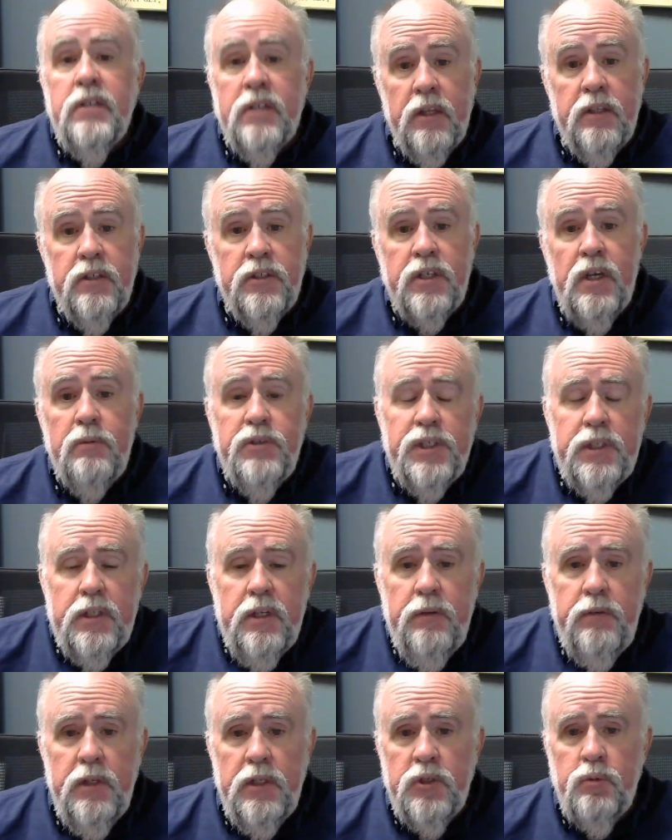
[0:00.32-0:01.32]
So the
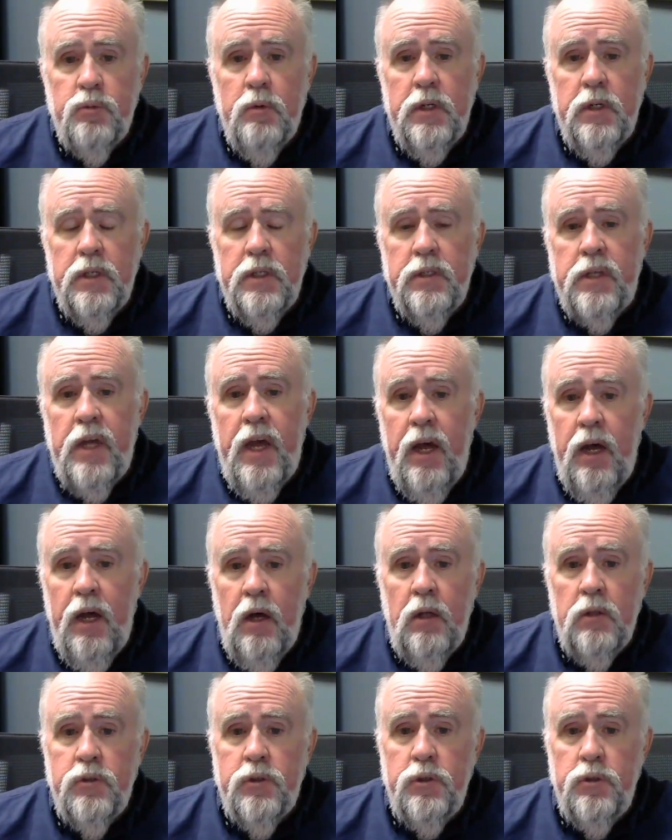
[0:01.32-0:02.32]
subject of this one is
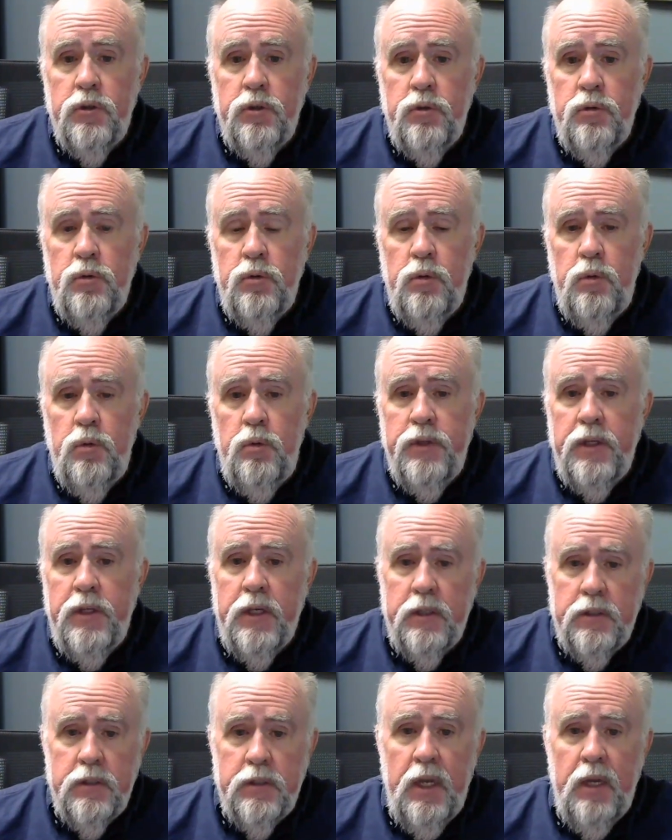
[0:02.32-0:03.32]
how to do
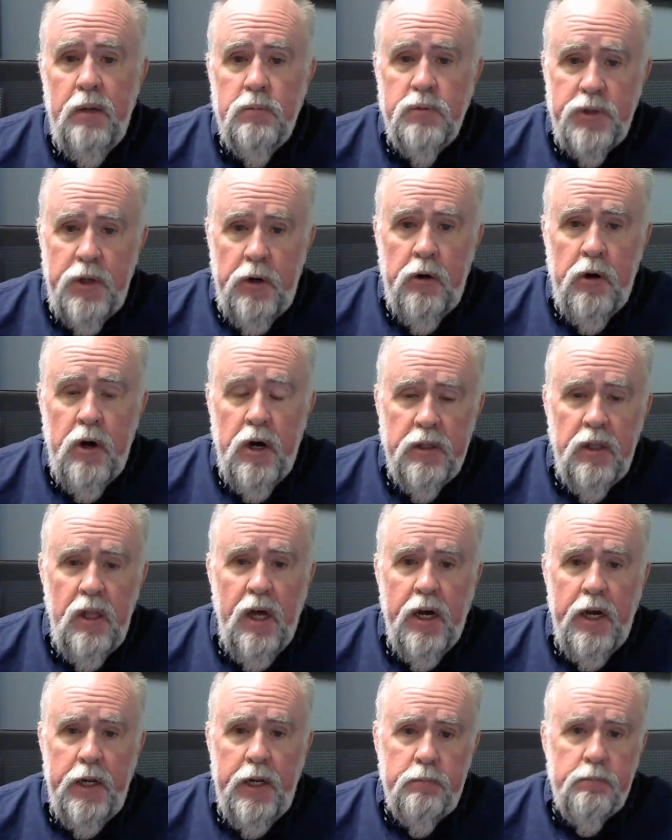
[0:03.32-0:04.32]
the exams that are
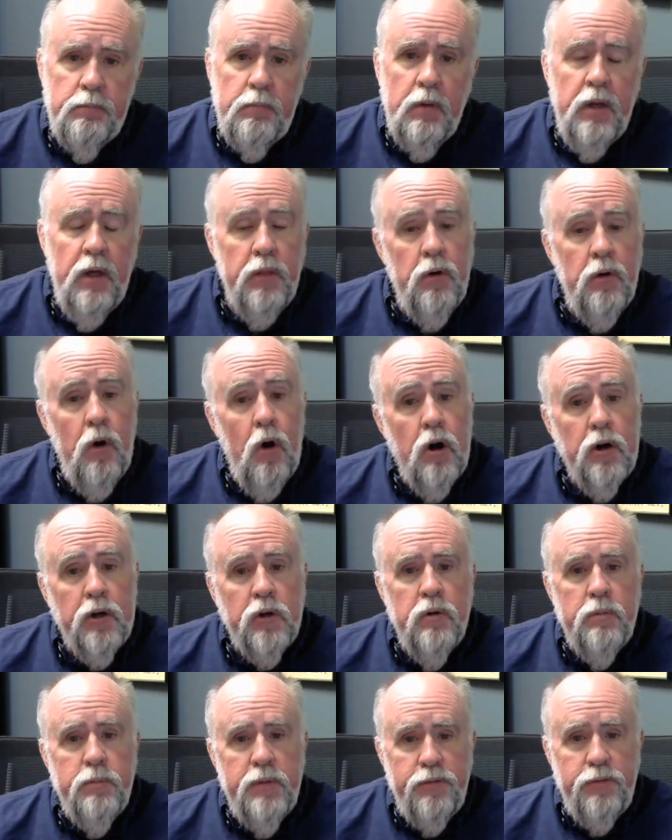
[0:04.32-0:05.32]
online. Now there are
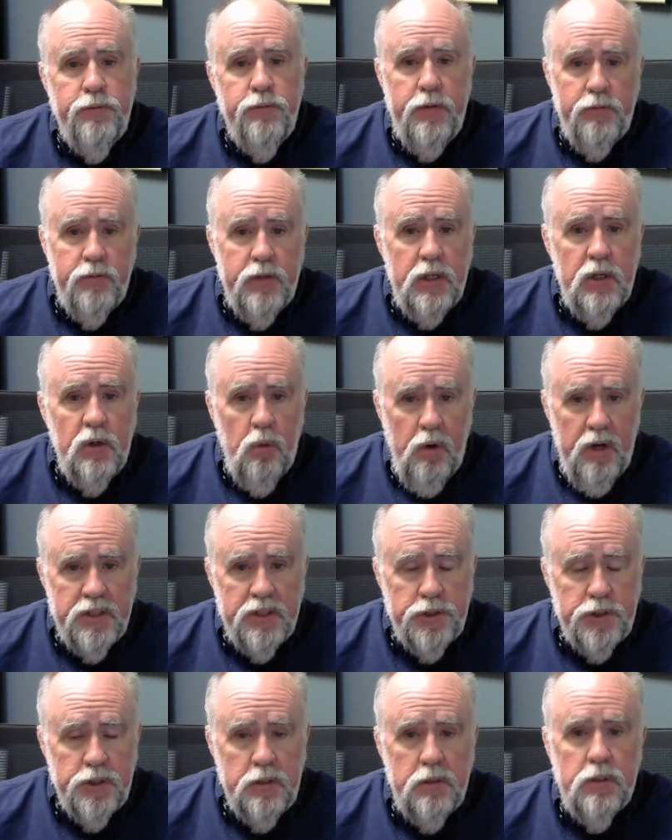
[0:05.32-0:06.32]
going to be 50
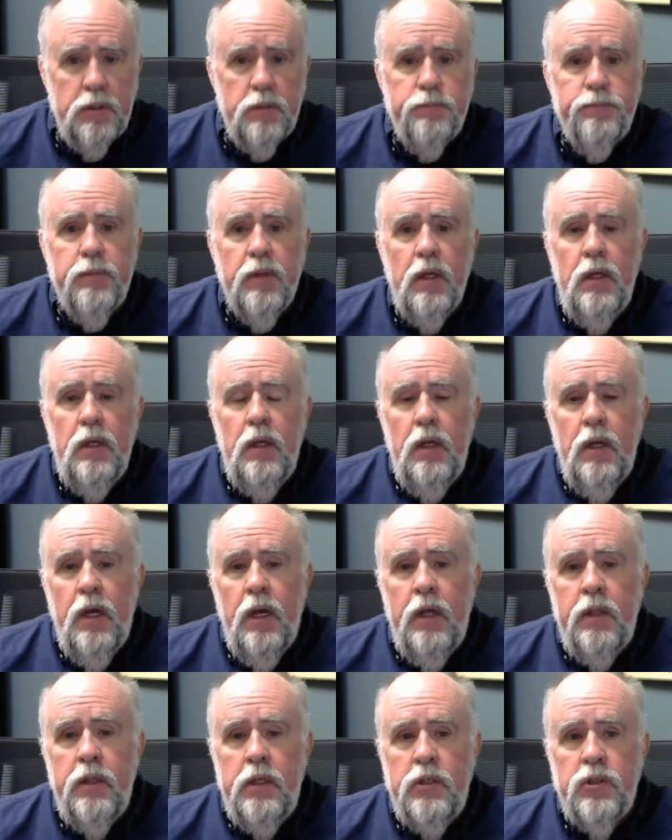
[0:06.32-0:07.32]
questions,
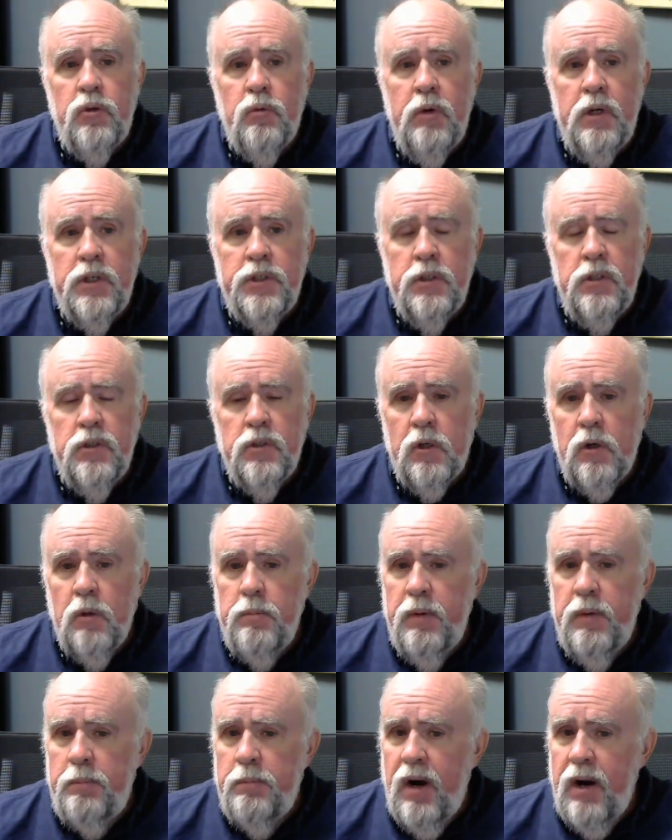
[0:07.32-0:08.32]
and these questions are
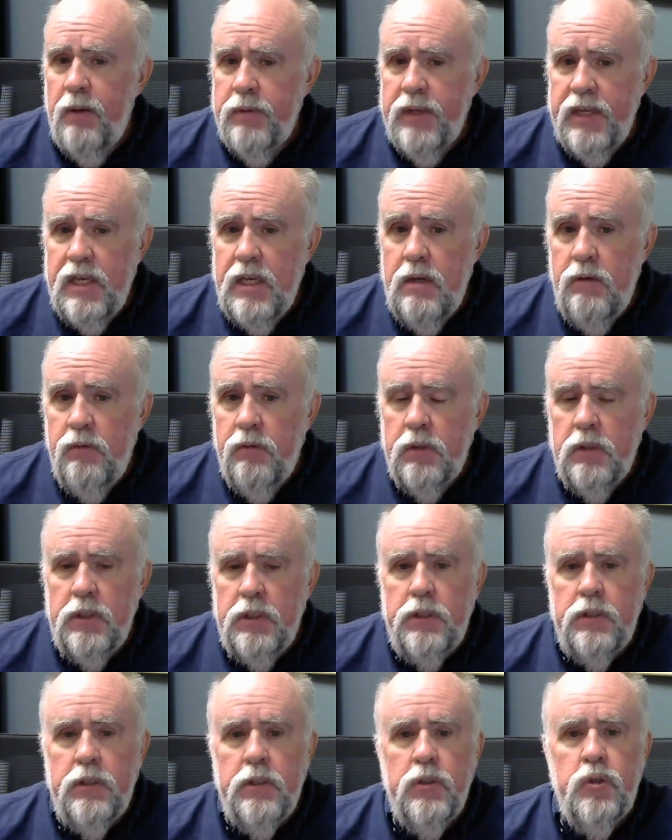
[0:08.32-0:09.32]
going to be probably
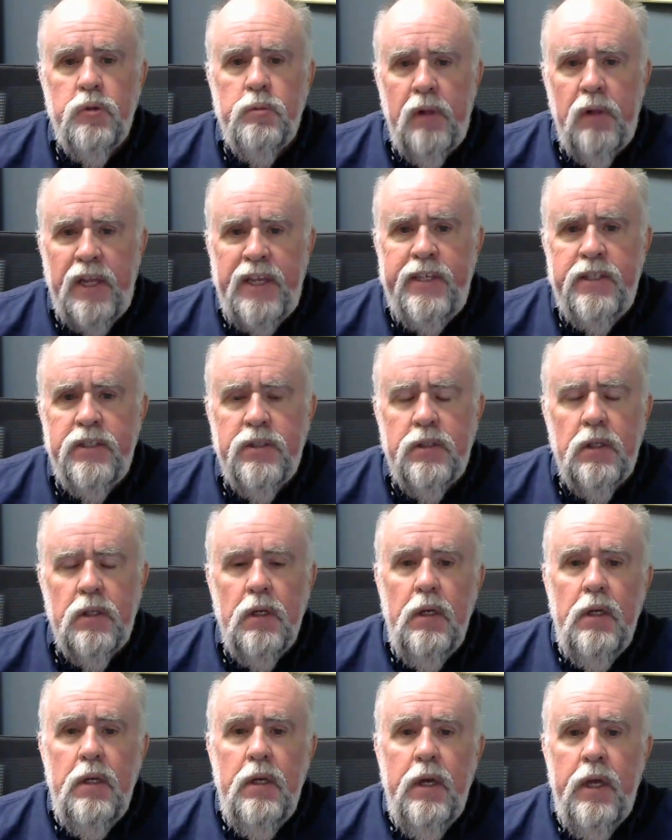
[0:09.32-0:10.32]
evenly displaced,
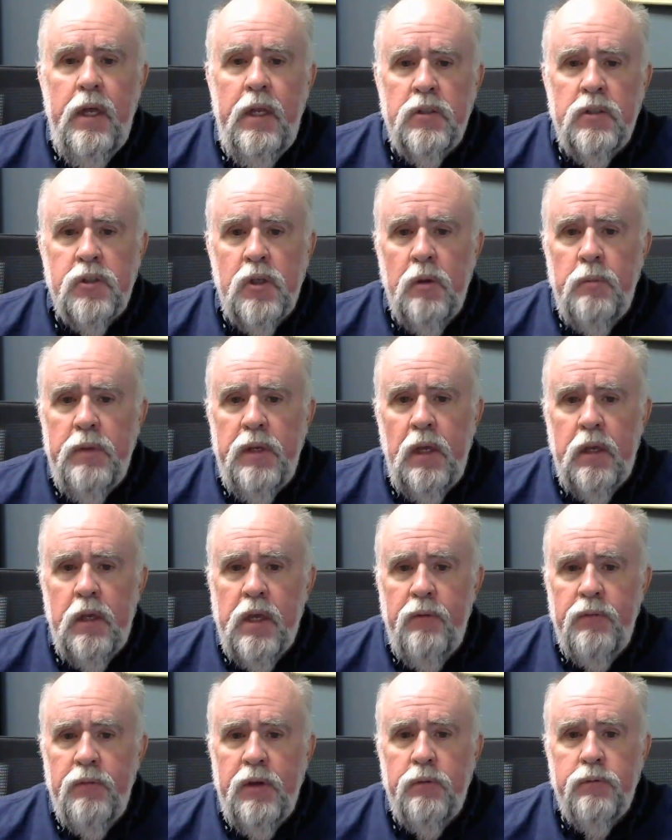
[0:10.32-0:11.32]
and it's going to be
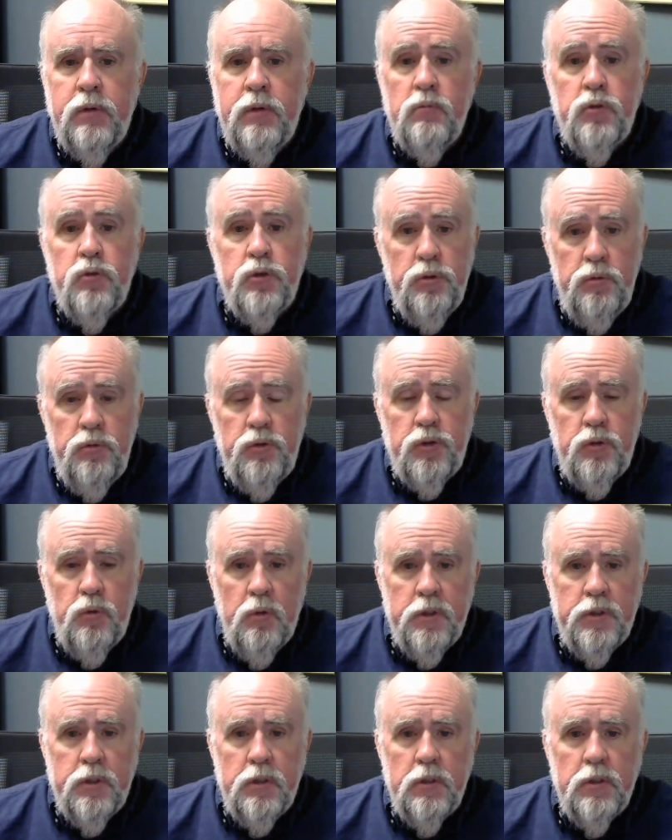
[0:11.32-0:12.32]
coming from two
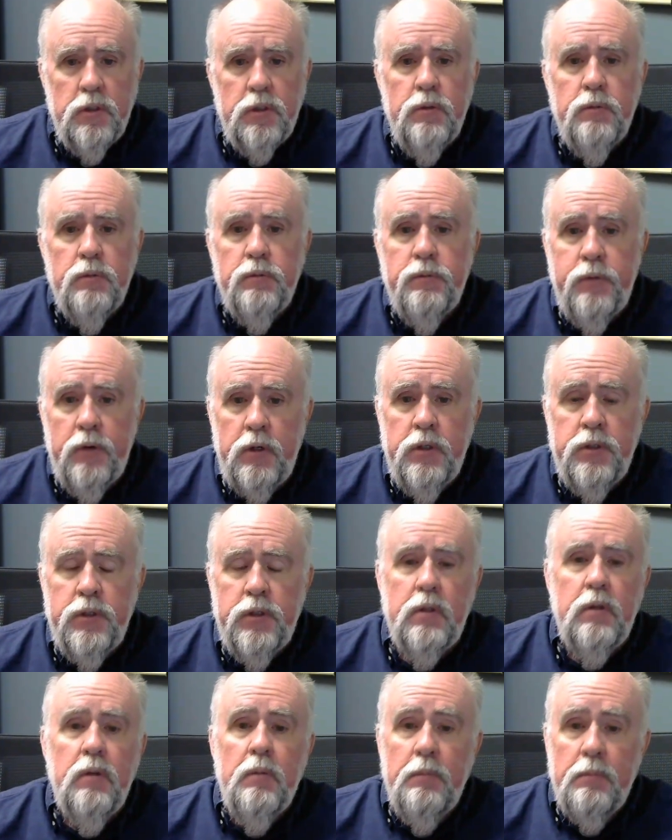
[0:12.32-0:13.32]
sources.
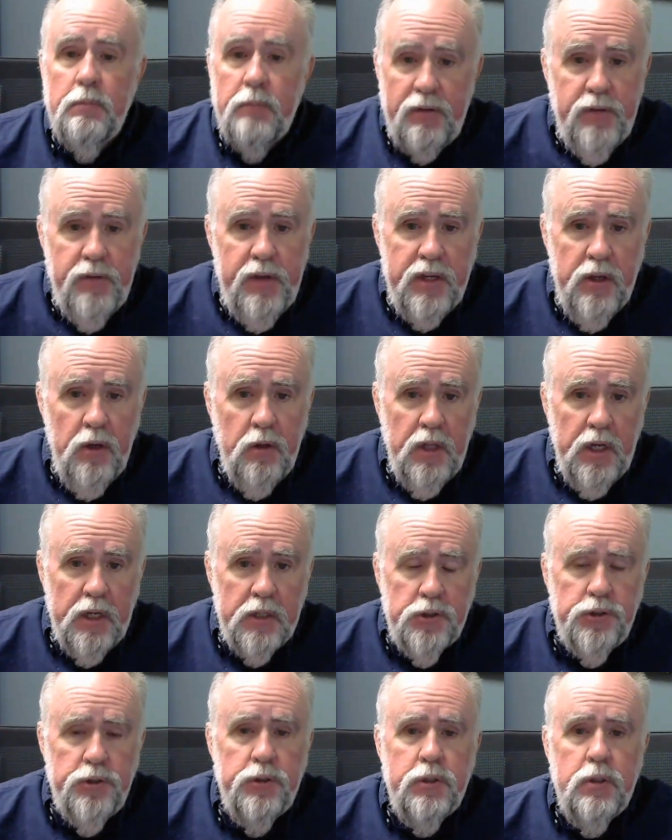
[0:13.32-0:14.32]
First, my video
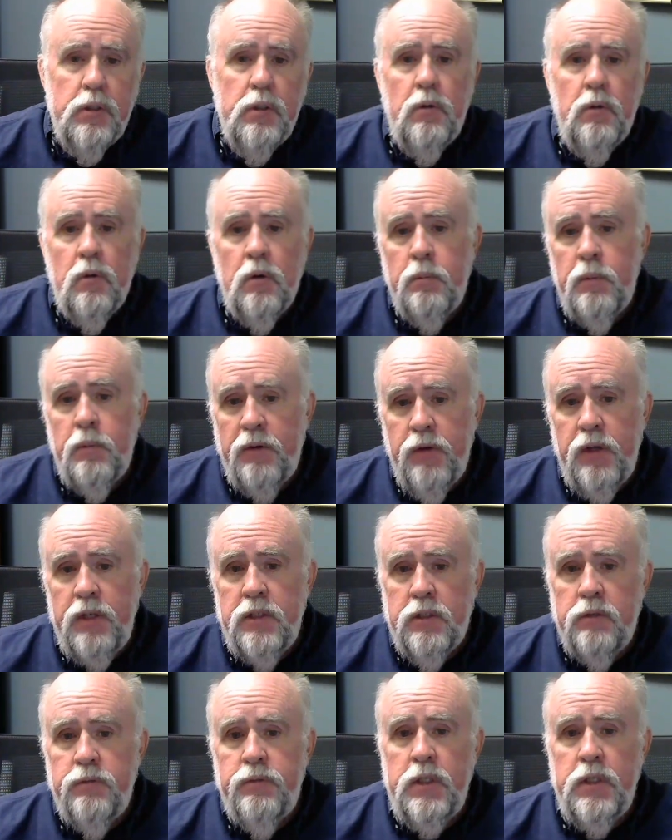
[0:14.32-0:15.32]
lectures, or my
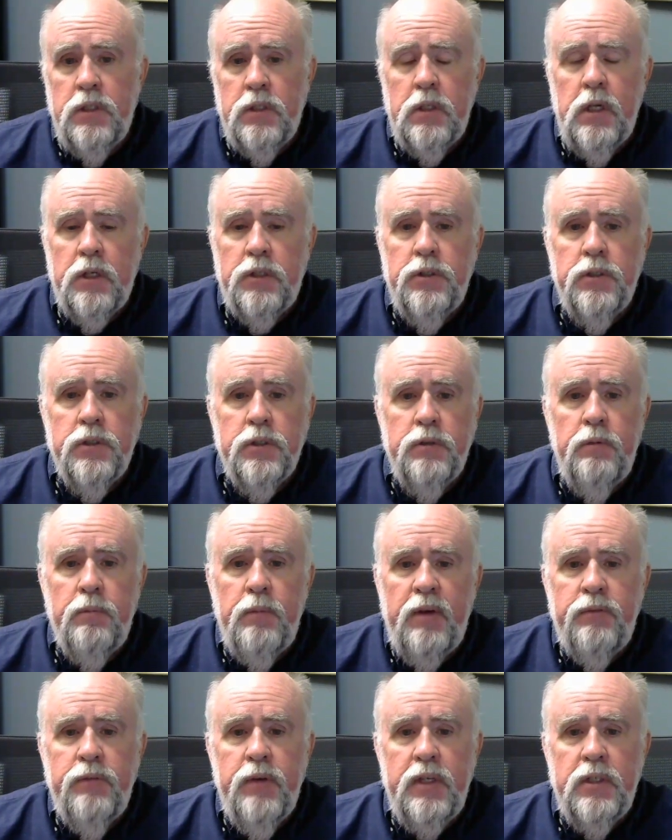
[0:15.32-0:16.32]
face-to-face lectures through
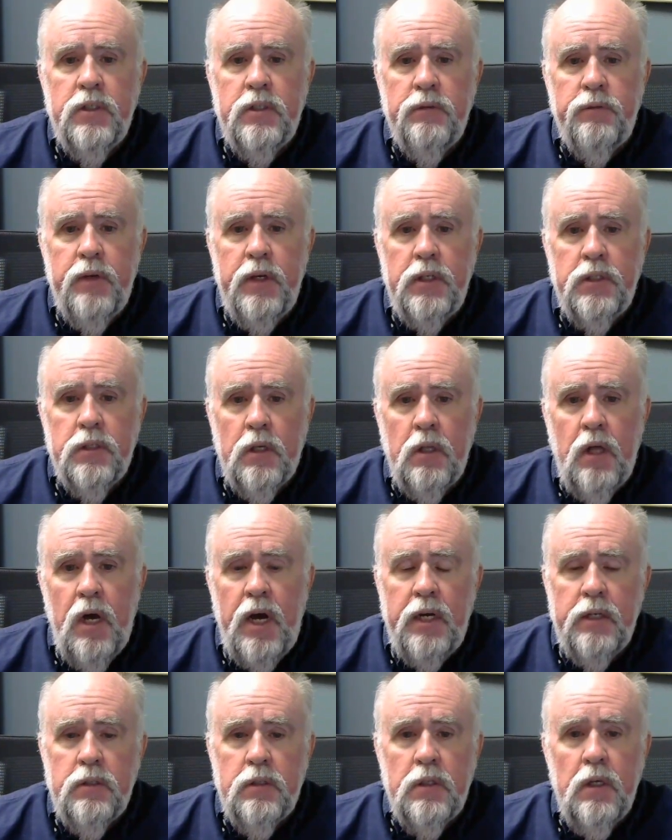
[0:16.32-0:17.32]
my face-to-face
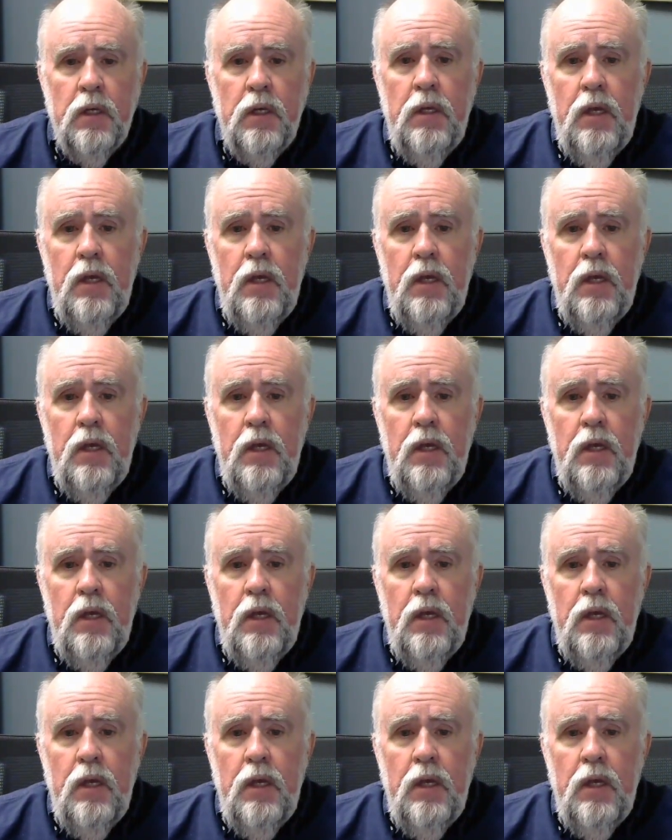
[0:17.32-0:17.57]
class.